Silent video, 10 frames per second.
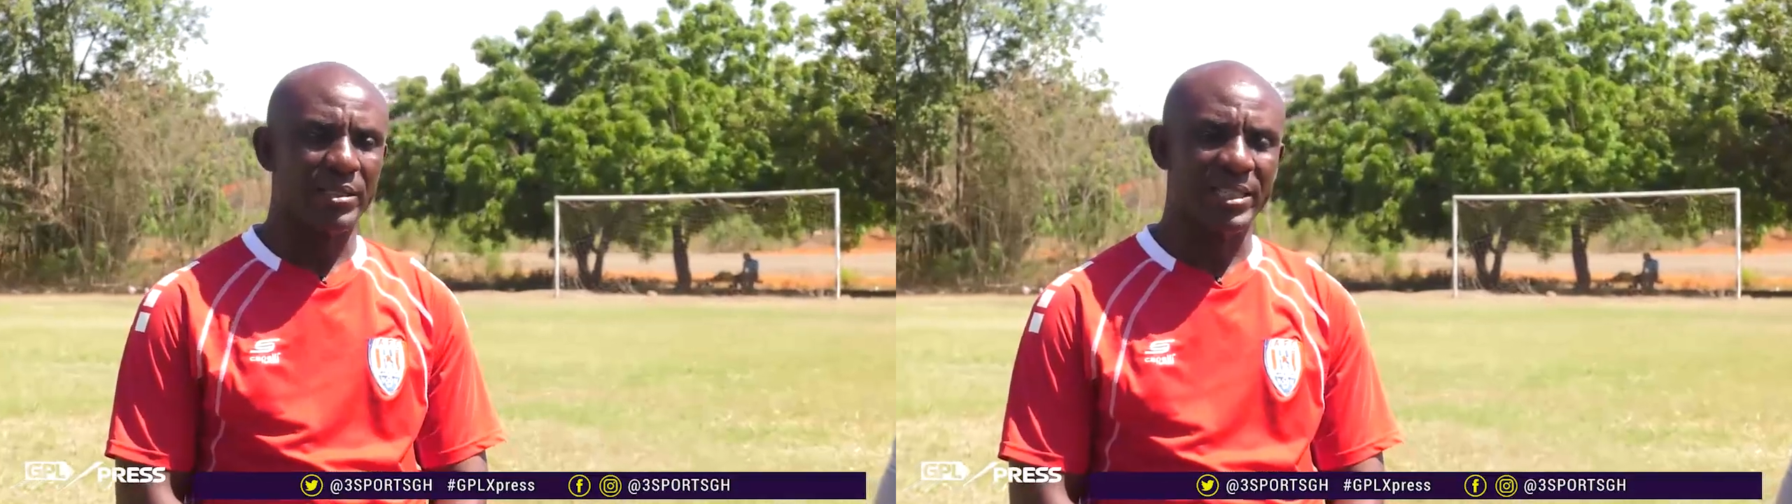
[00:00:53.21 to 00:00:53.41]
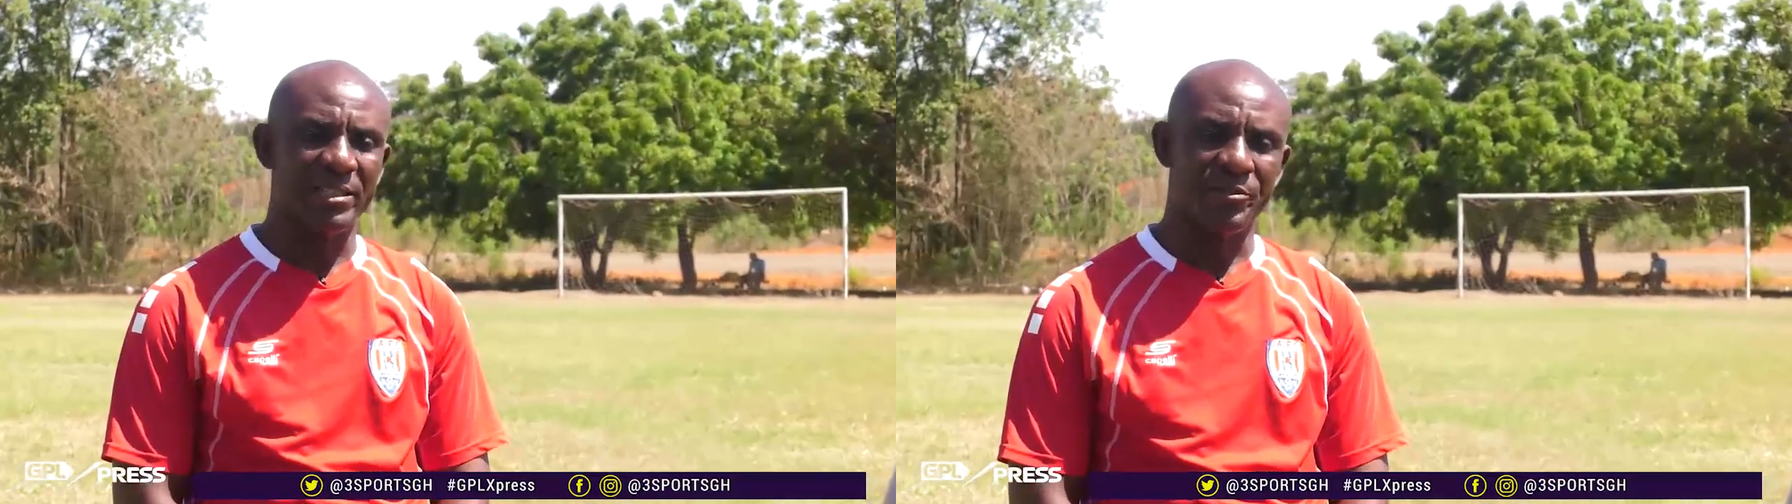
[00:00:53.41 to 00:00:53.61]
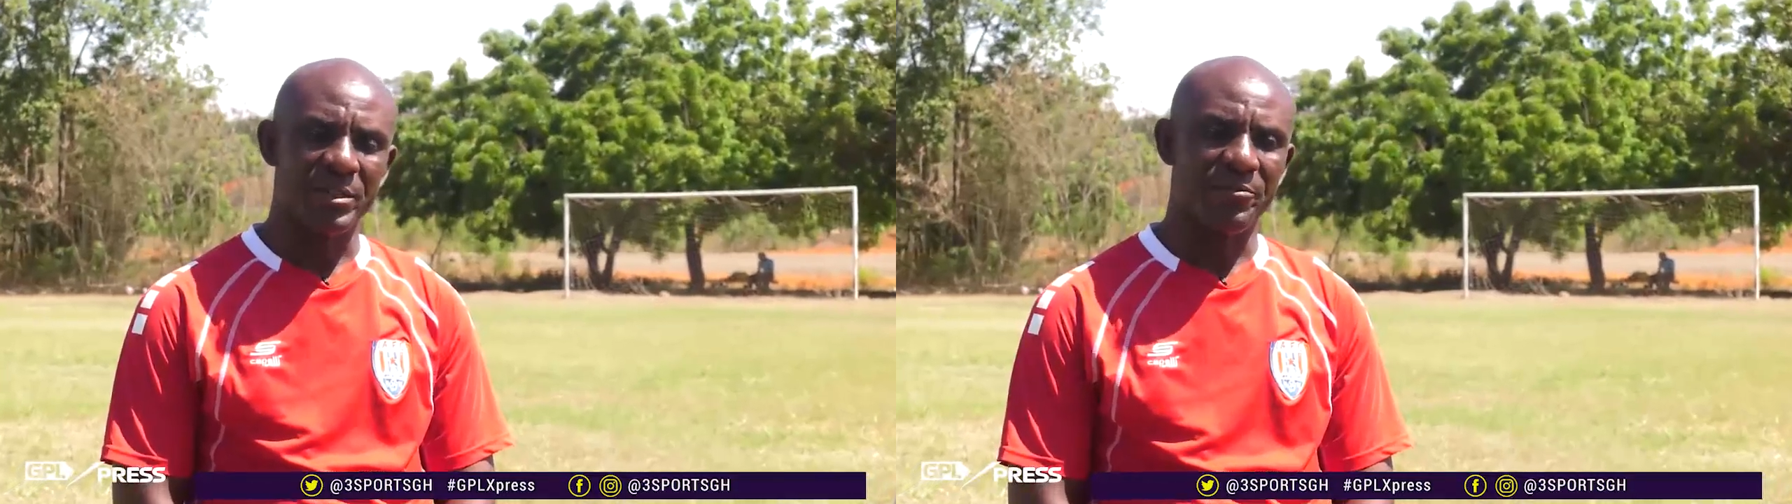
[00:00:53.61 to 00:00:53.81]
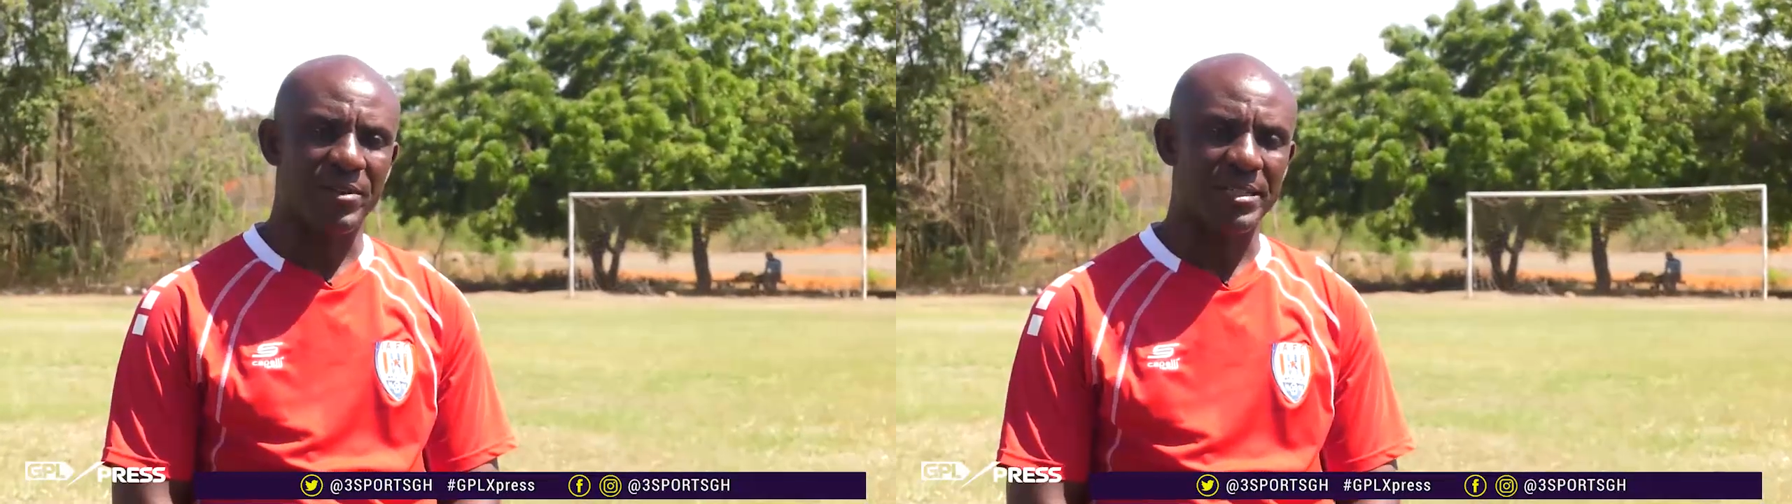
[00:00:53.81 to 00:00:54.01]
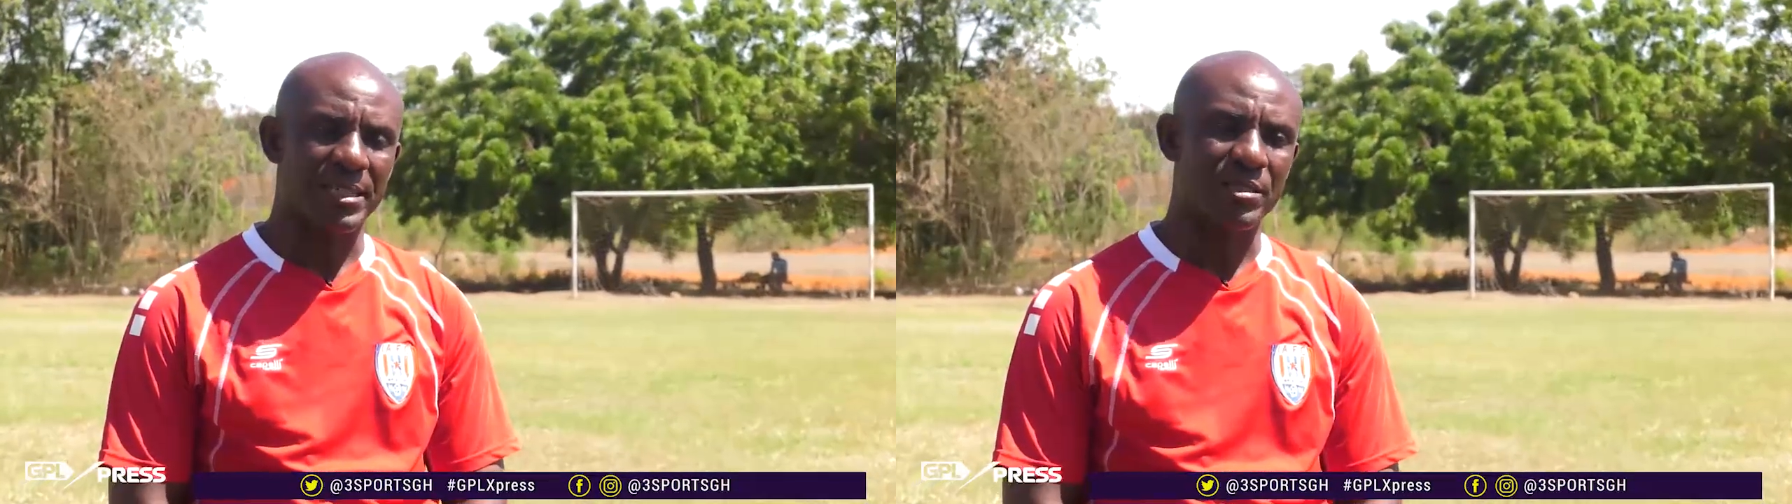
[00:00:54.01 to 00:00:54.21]
judging for the
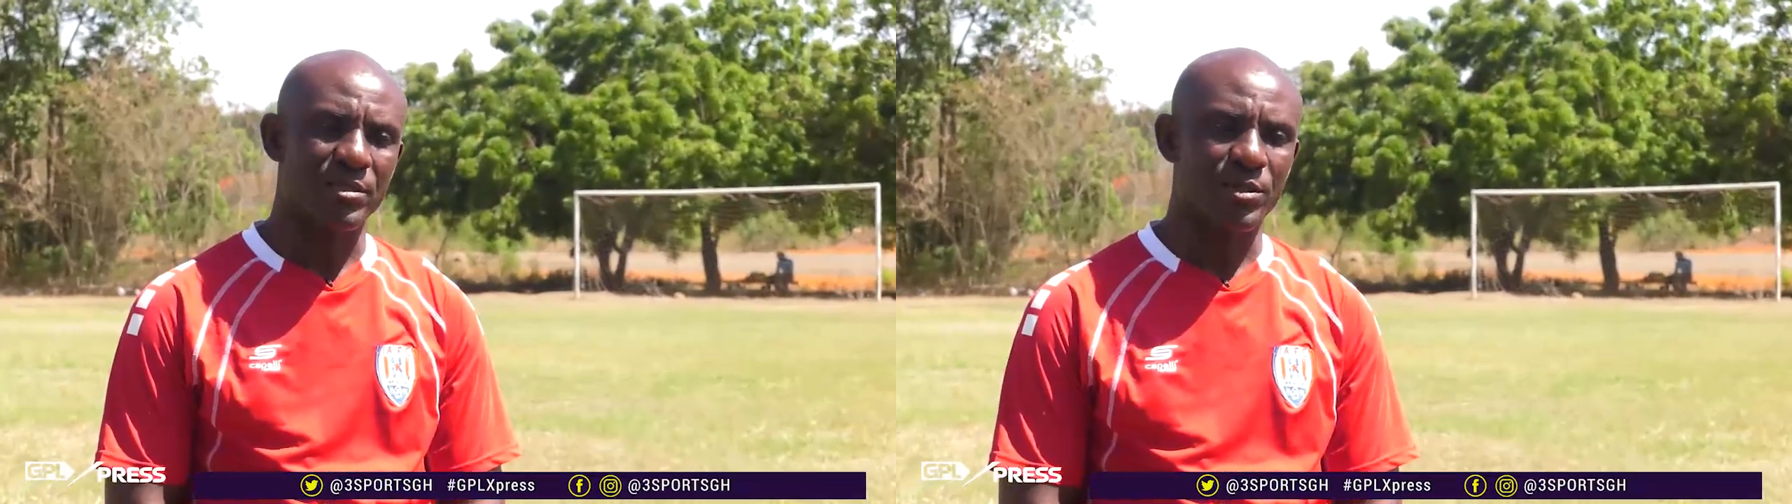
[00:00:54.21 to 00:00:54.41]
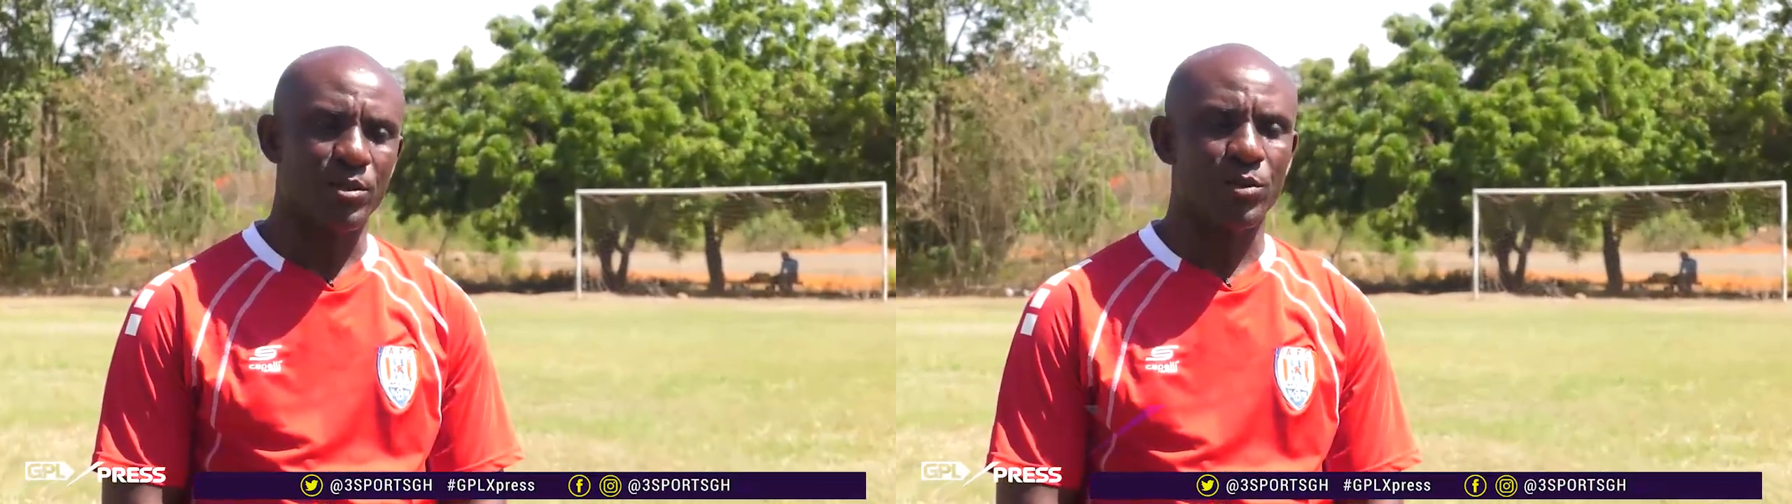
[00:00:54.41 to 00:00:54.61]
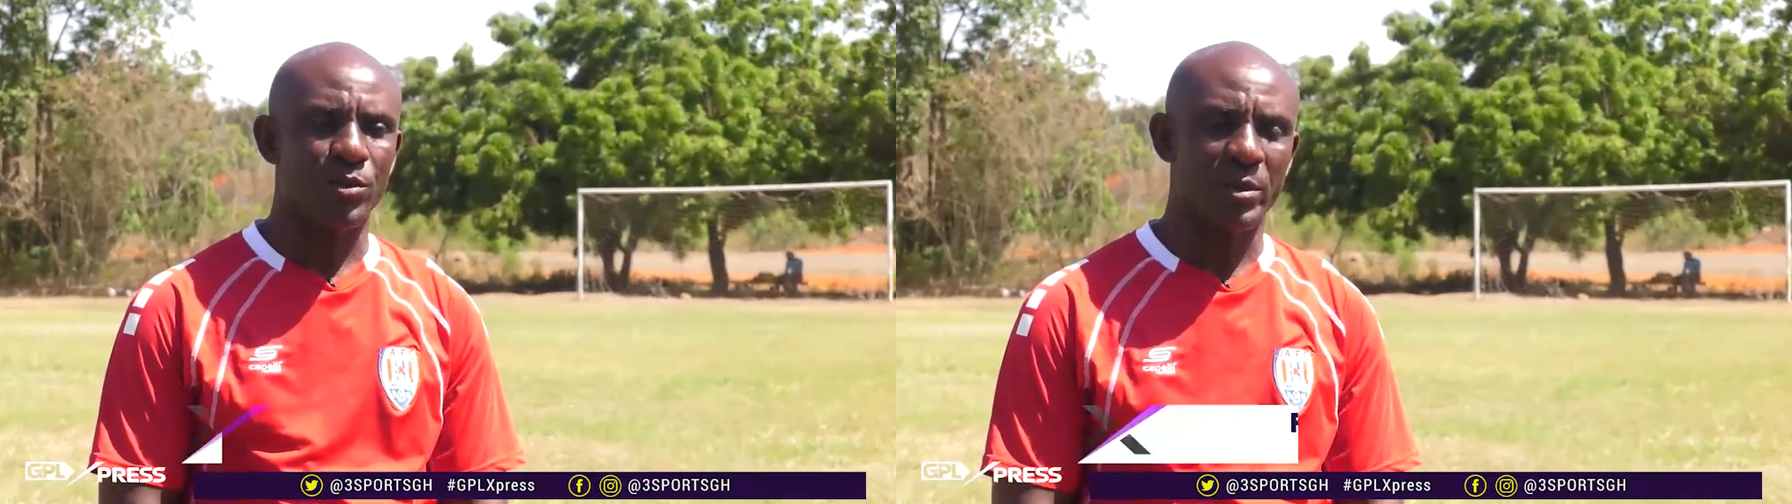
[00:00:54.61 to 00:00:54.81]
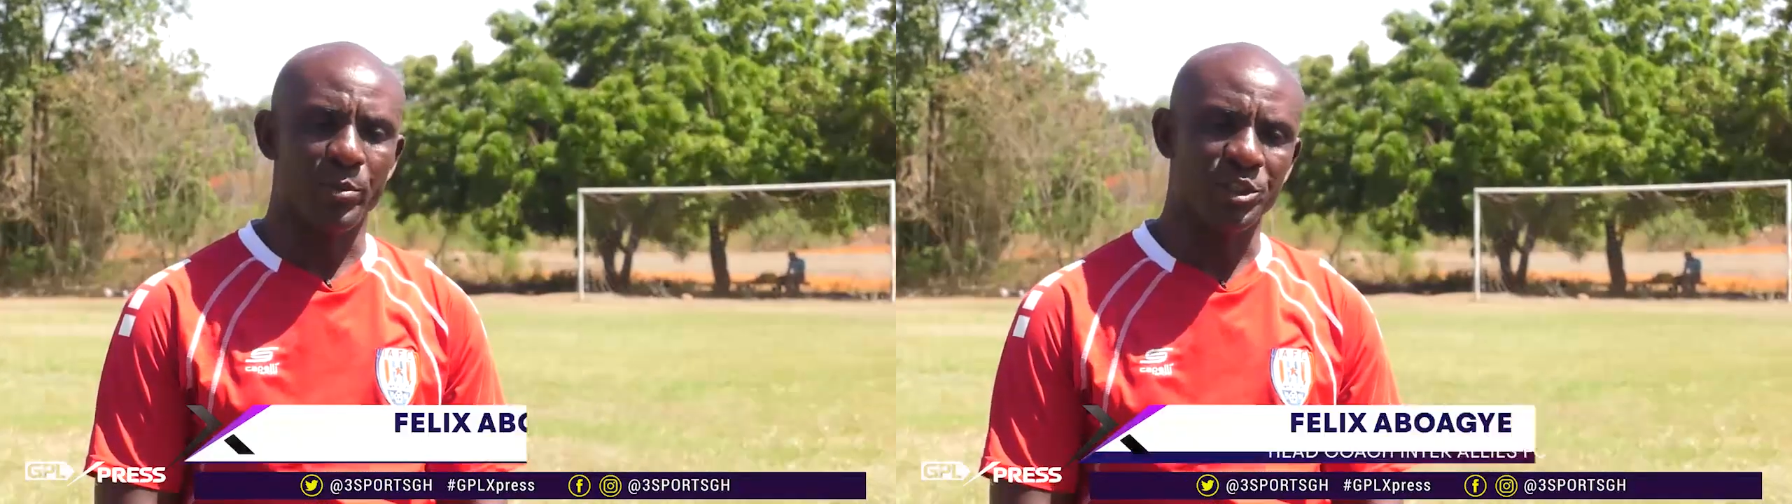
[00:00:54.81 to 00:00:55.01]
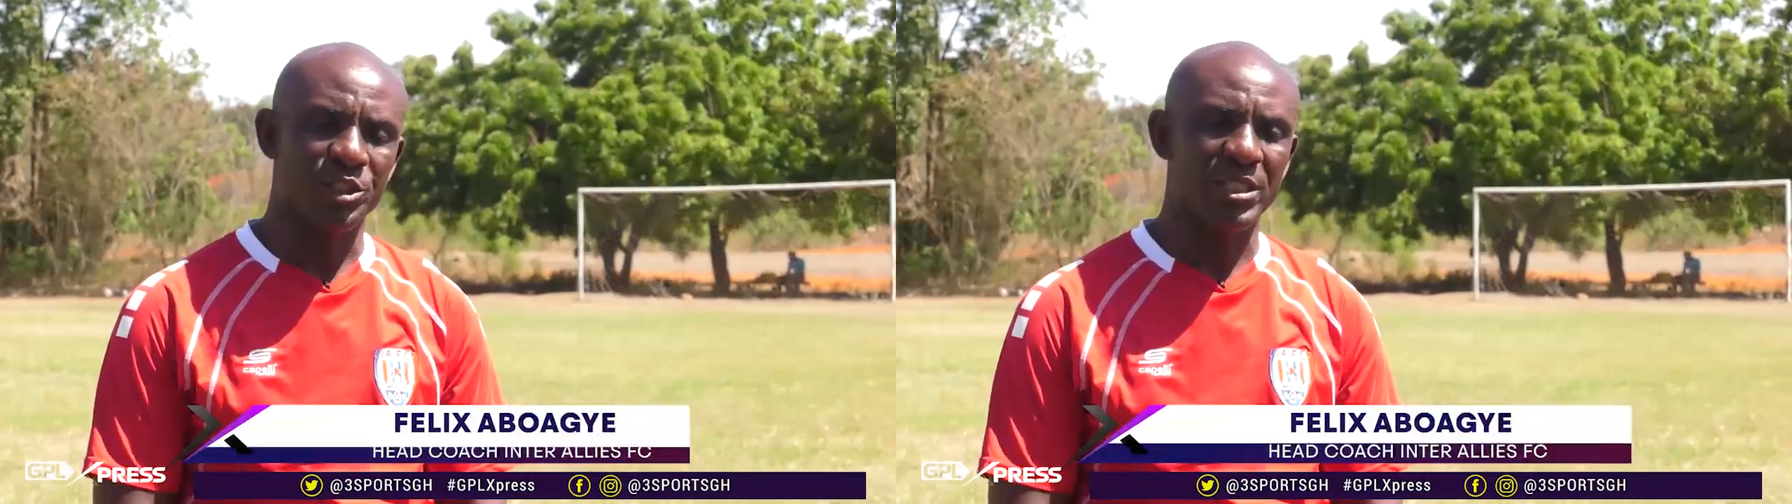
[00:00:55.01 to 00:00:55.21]
fact that the
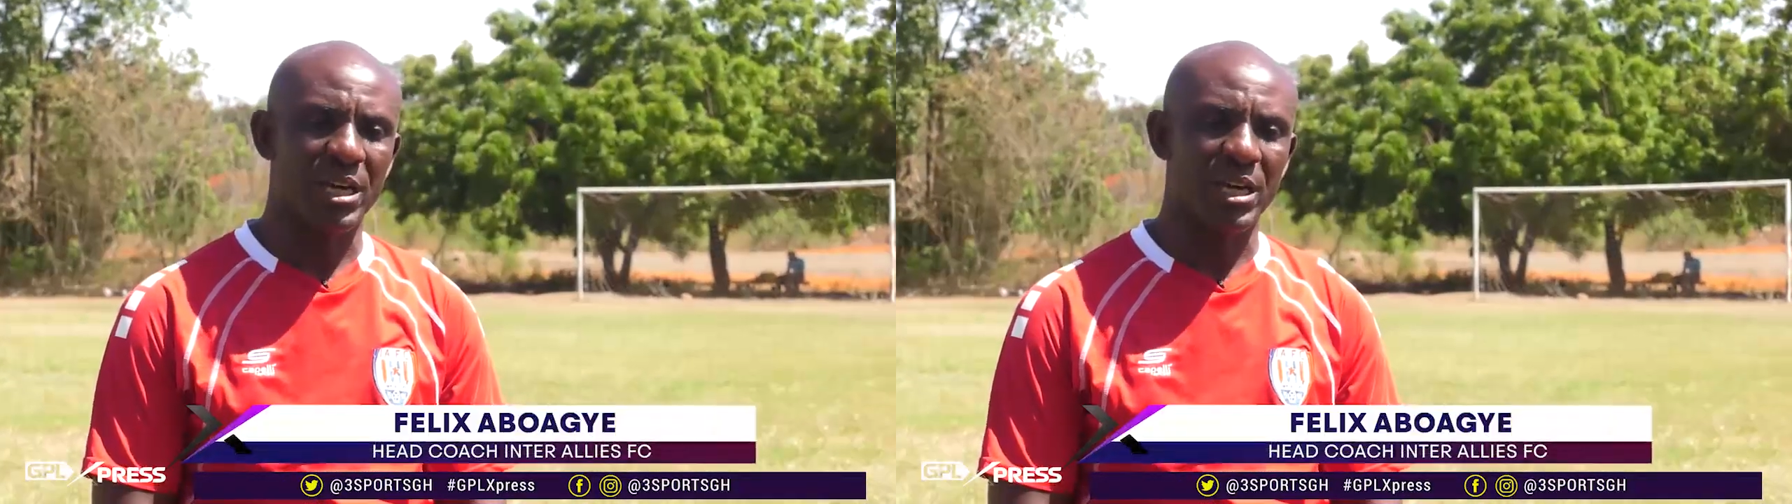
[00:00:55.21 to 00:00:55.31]
position